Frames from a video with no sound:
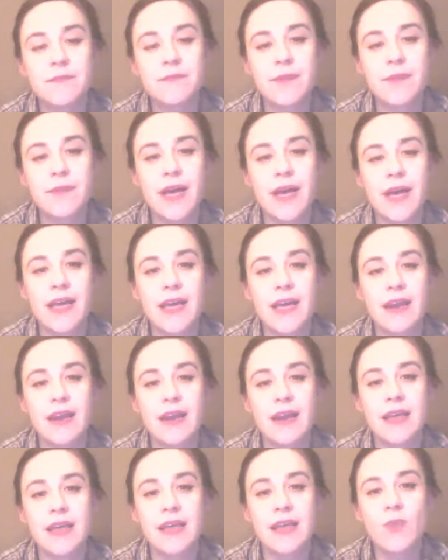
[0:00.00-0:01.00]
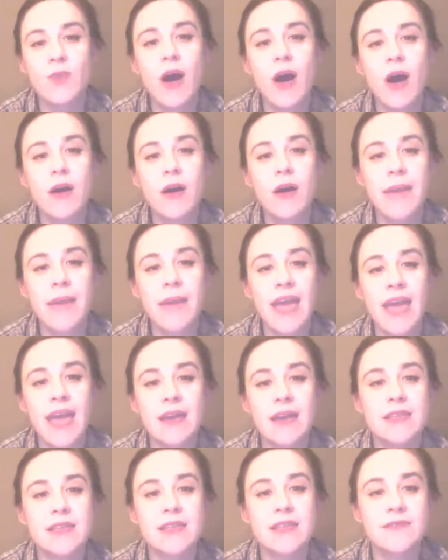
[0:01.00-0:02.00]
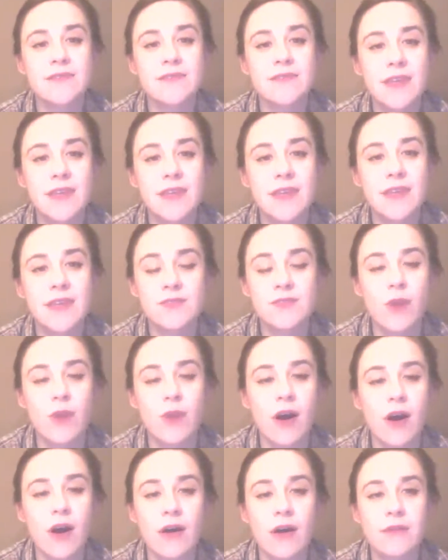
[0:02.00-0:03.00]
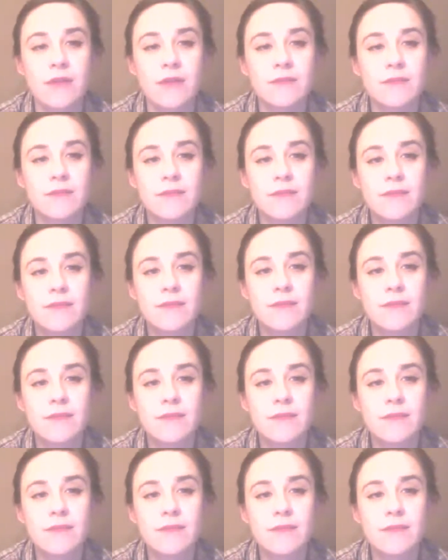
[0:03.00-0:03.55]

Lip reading: But it's wrong, man. It's wrong.